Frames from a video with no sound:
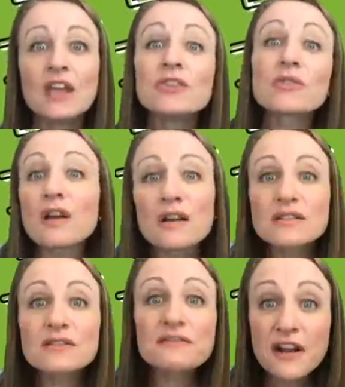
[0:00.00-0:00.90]
You can
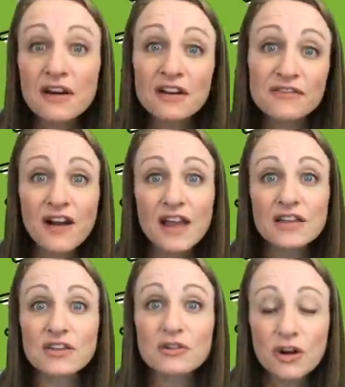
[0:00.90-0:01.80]
also verify
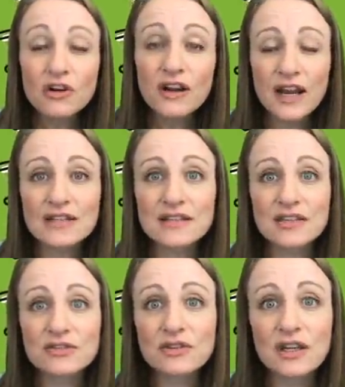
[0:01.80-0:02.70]
your current
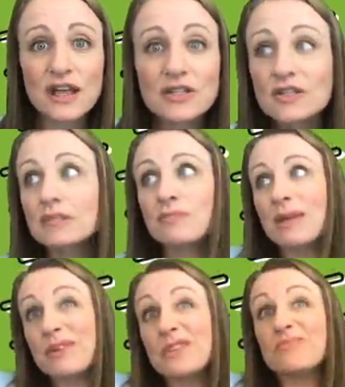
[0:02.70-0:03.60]
ancestral connections.
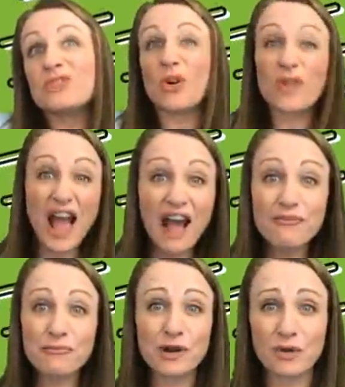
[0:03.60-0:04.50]
Maybe you don't
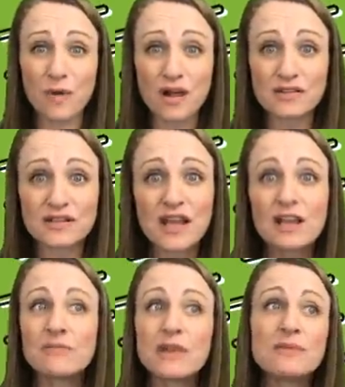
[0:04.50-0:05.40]
have brick walls.
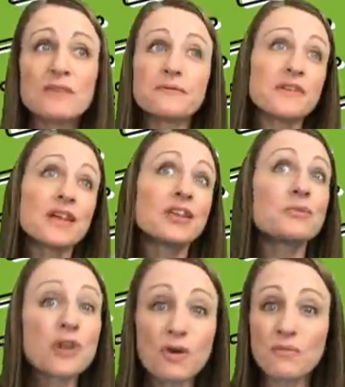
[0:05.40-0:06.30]
Maybe you feel like you
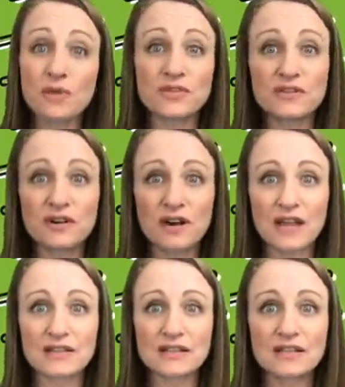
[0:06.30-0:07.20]
know most of your
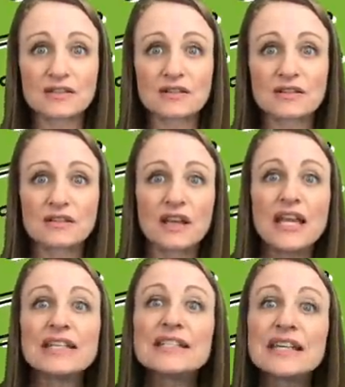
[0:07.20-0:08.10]
ancestors.
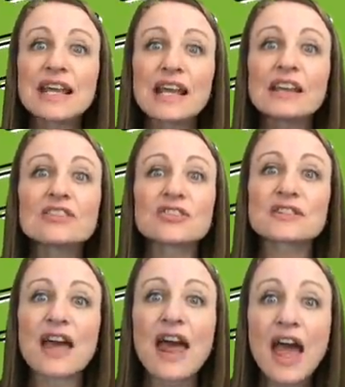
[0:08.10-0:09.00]
DNA is just
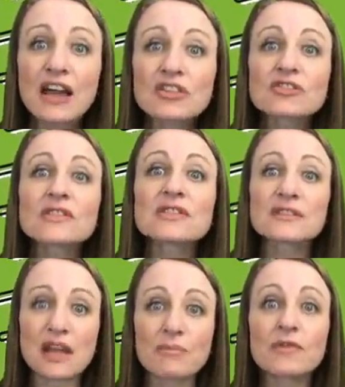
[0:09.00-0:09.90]
that extra
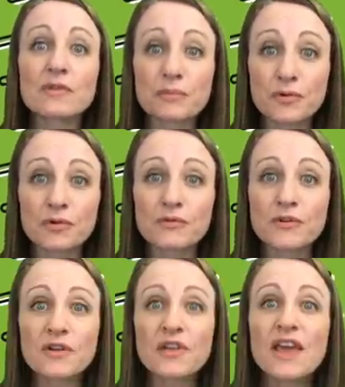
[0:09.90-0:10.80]
stamp of
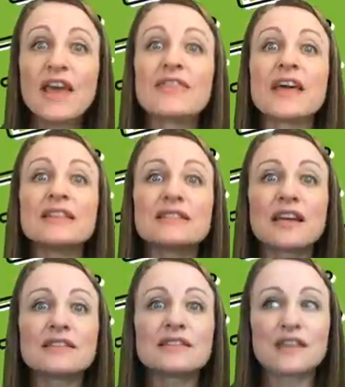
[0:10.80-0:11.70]
approval that
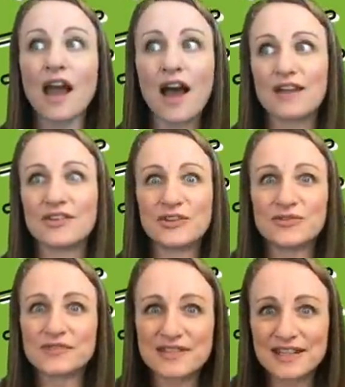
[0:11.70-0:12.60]
says, yeah,
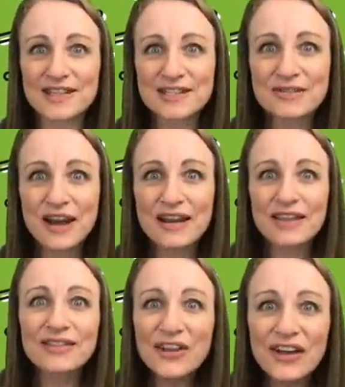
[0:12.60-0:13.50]
you did this right.
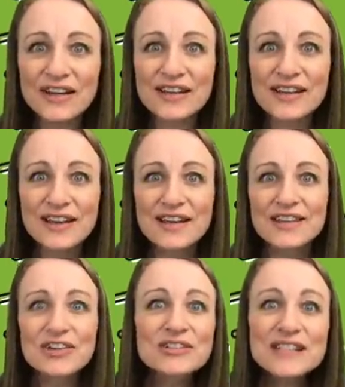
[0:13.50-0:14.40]
And look,
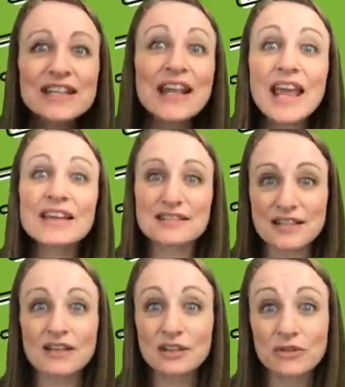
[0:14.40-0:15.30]
your DNA is
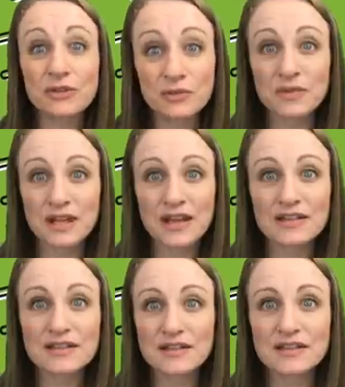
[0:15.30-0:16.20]
telling you you're
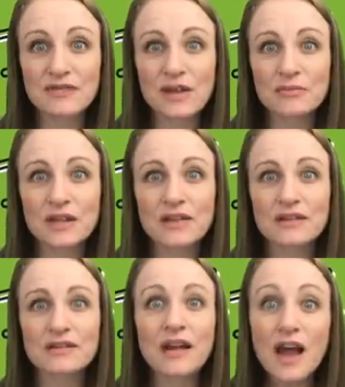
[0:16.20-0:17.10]
related to this family,
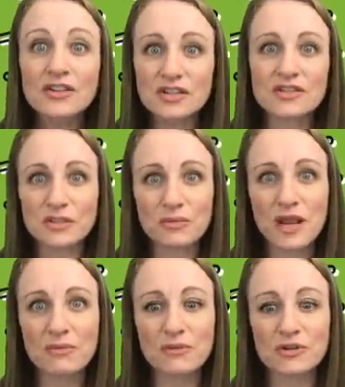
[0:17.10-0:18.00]
not just your
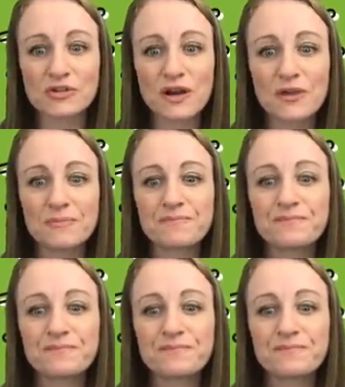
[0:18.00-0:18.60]
paper trail.